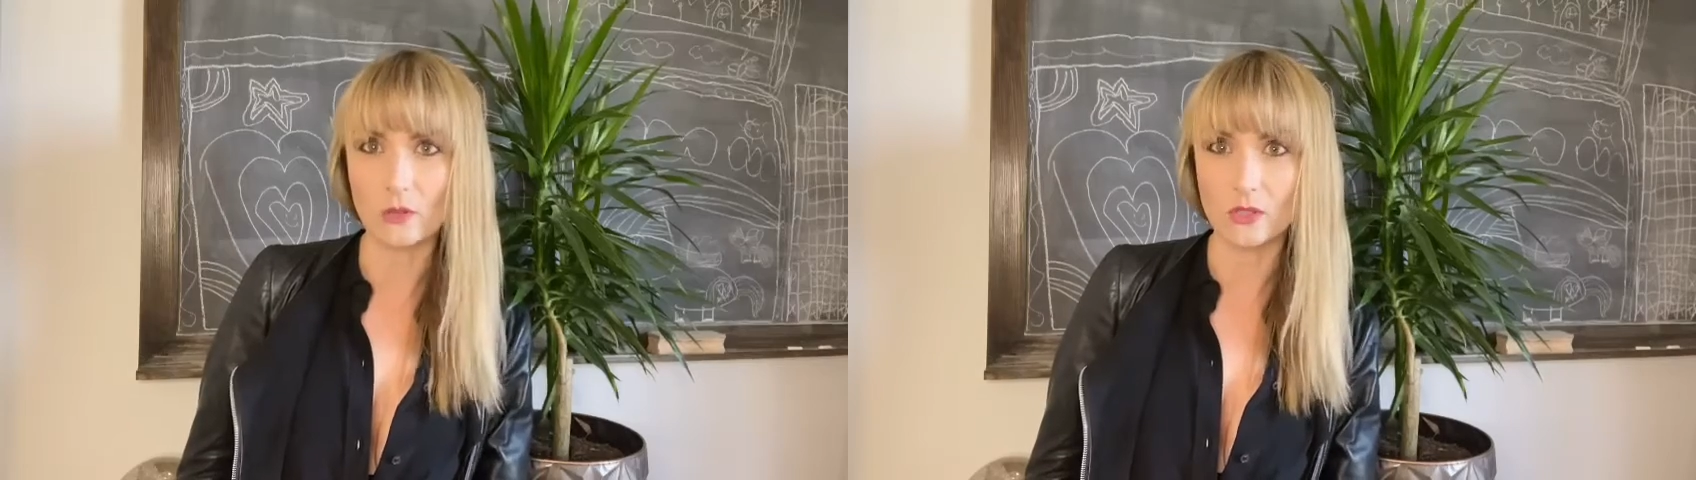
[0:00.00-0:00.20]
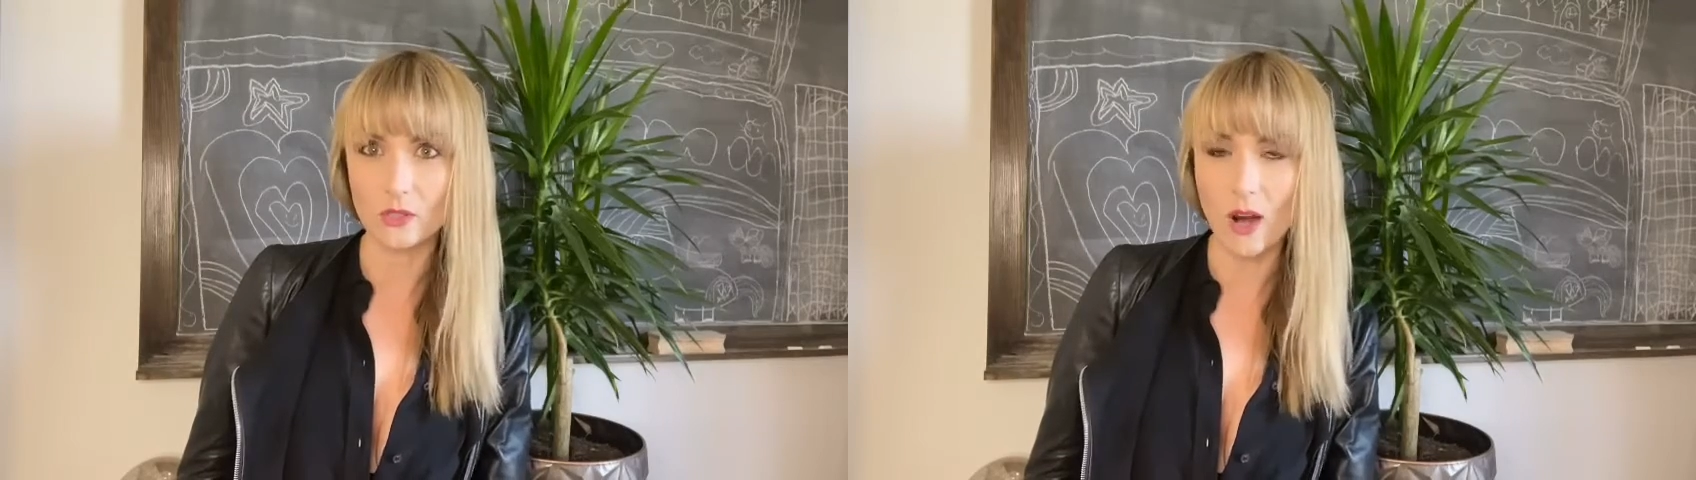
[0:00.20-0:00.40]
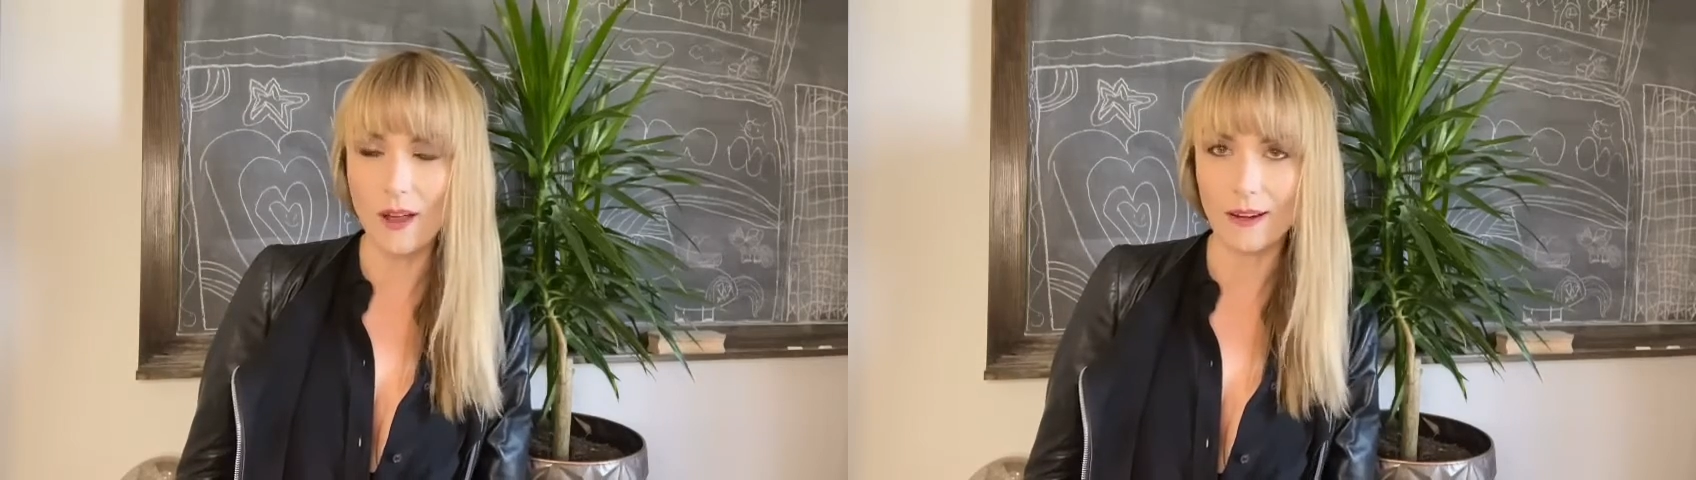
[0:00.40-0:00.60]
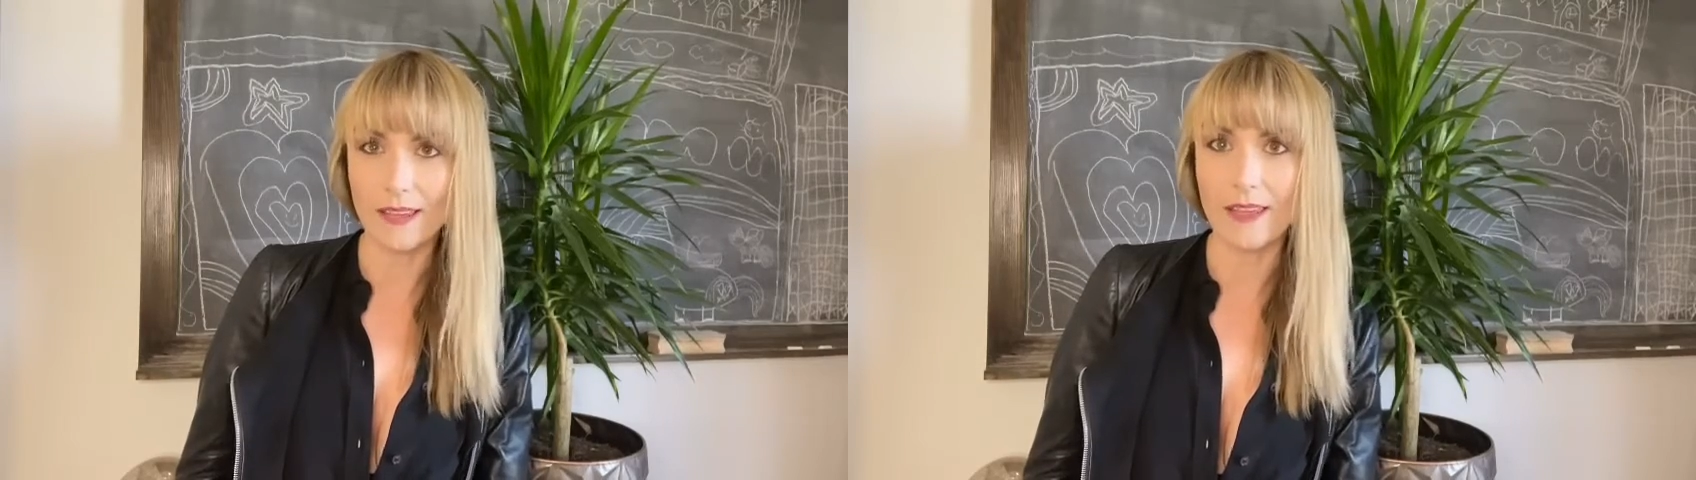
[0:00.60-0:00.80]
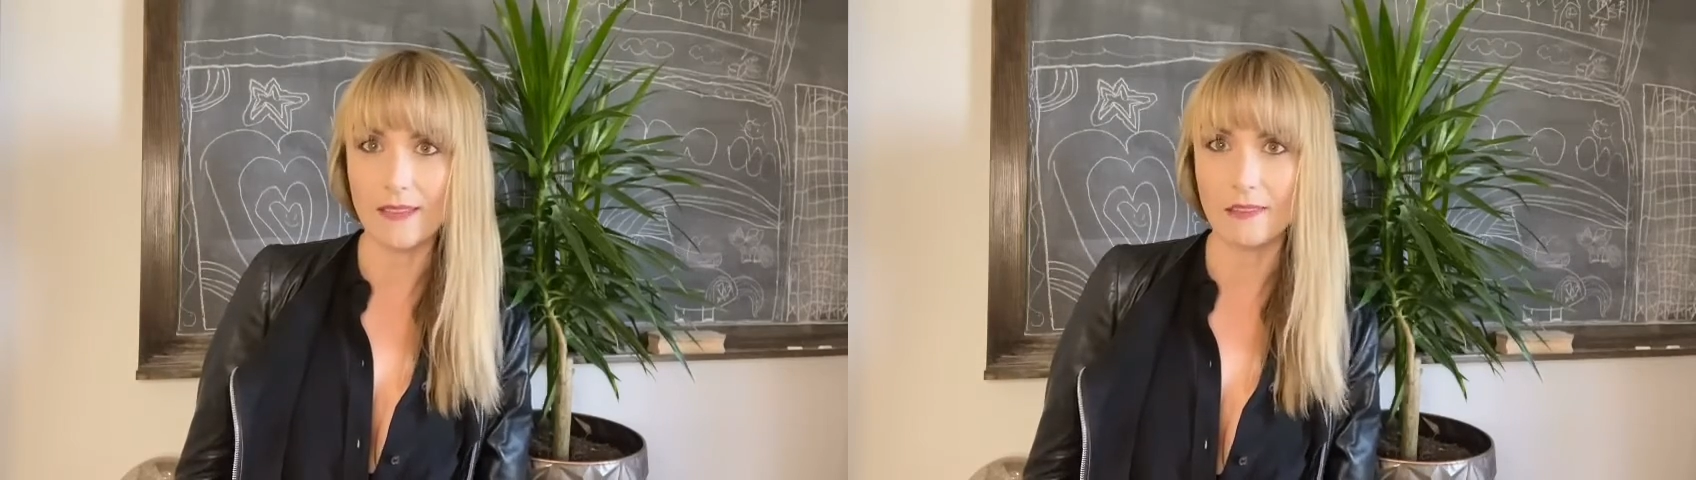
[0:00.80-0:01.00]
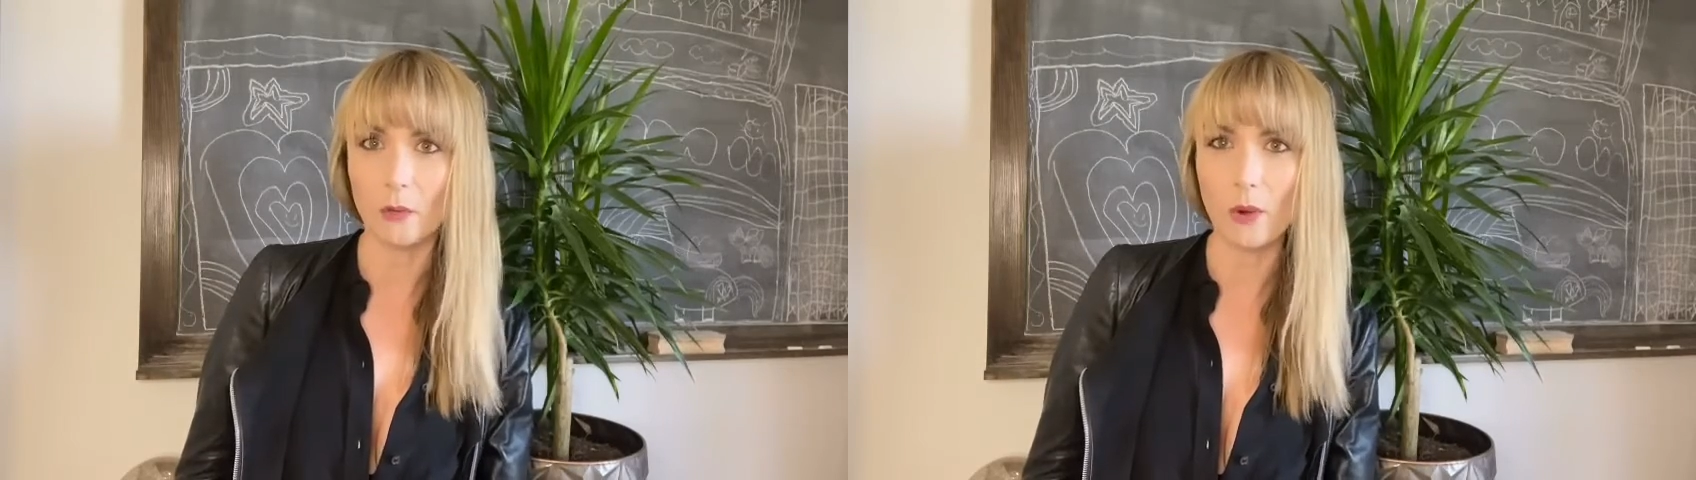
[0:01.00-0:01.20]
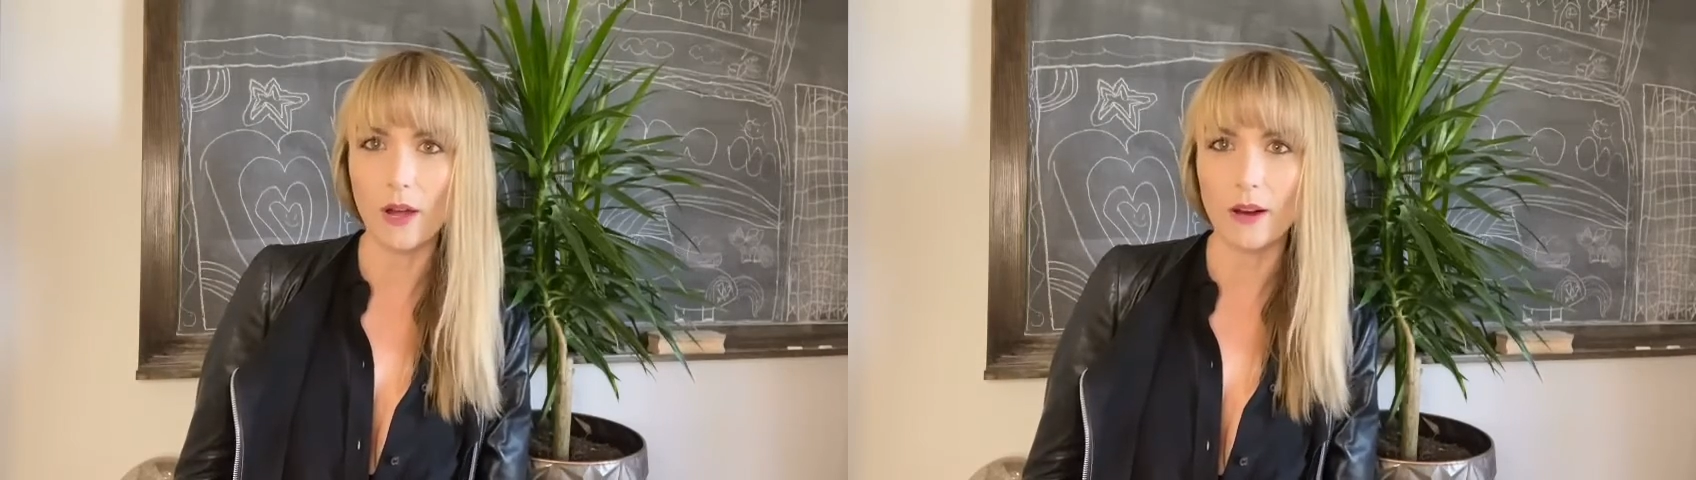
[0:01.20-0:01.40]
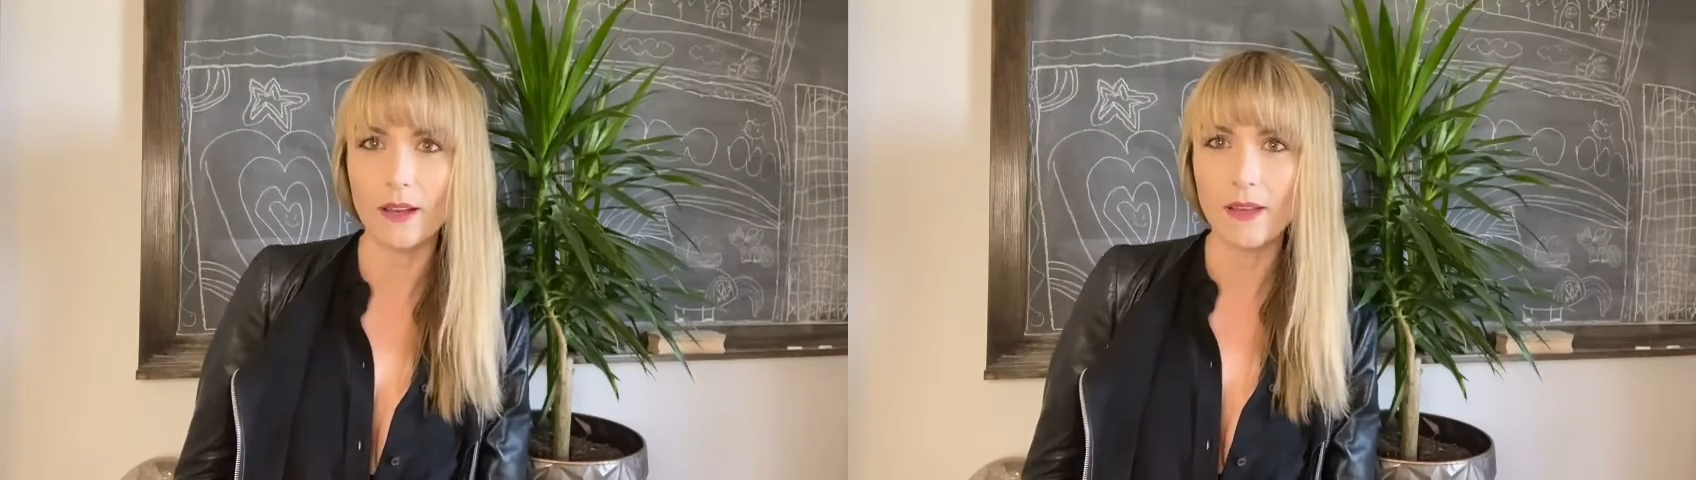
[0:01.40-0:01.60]
strongly in the
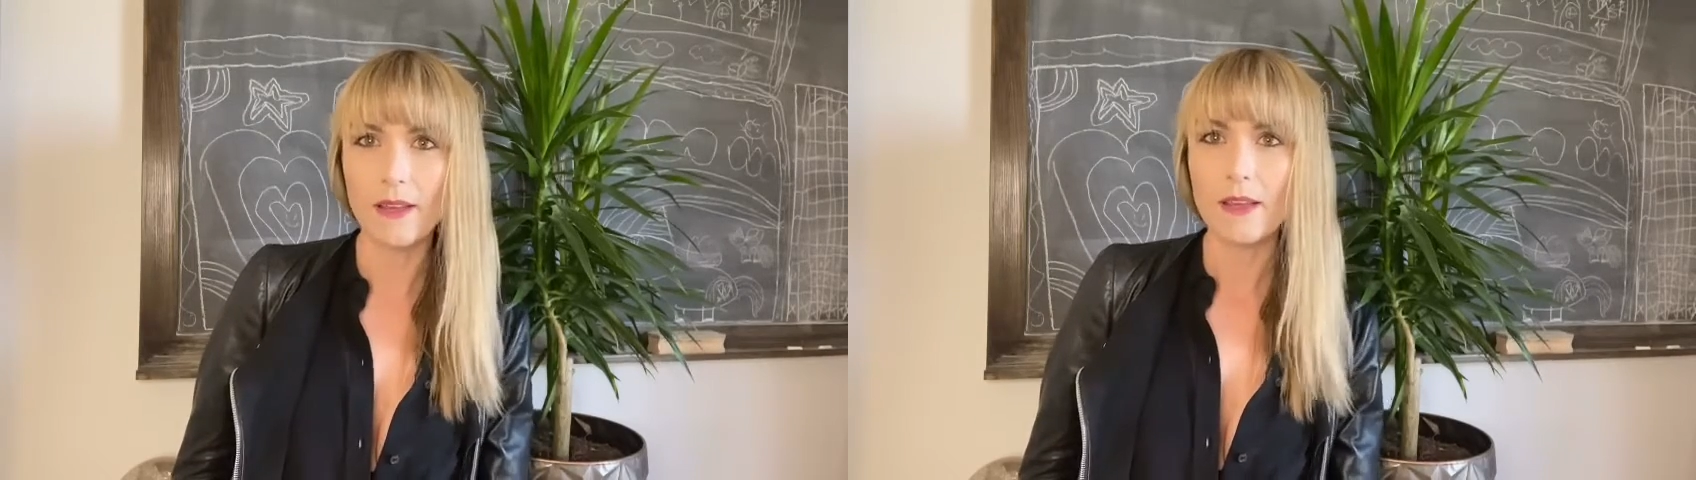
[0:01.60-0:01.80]
work.